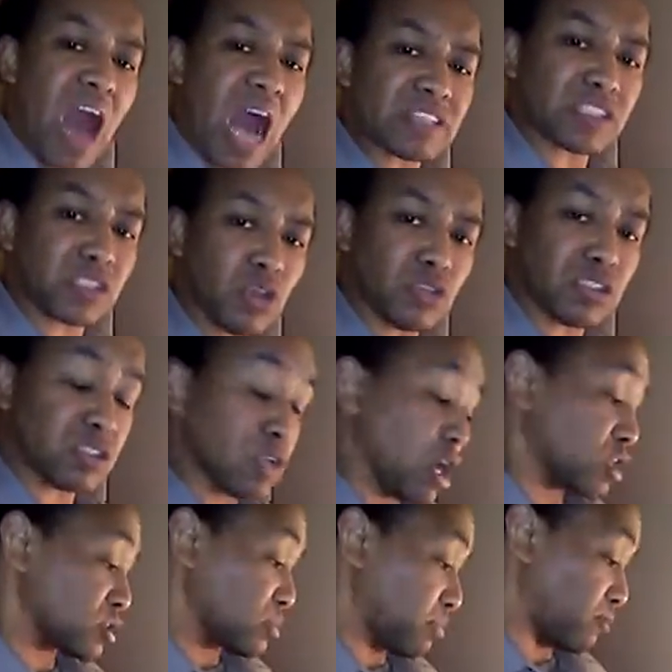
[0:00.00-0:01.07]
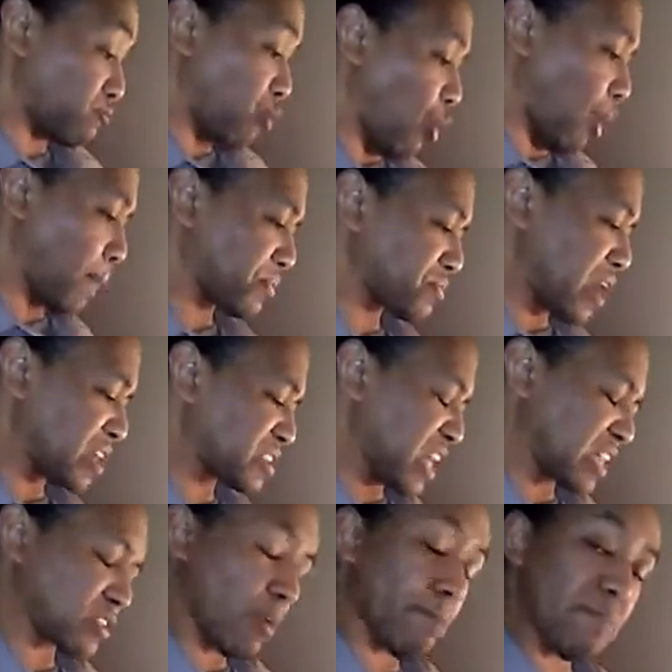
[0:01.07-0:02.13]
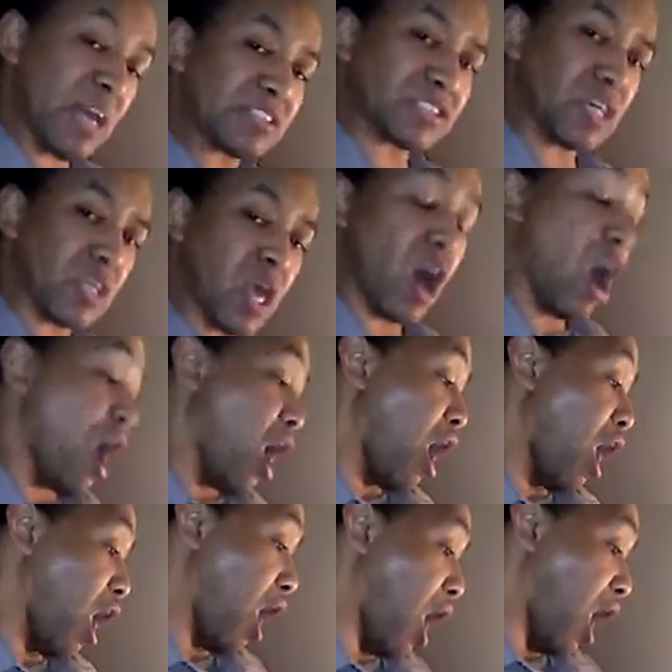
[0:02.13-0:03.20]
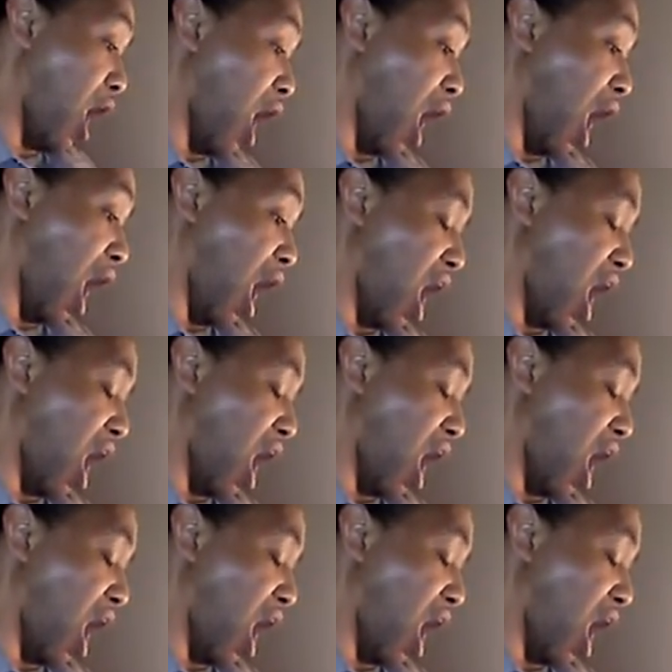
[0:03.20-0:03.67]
by the Constitution to perform such and to mention uh,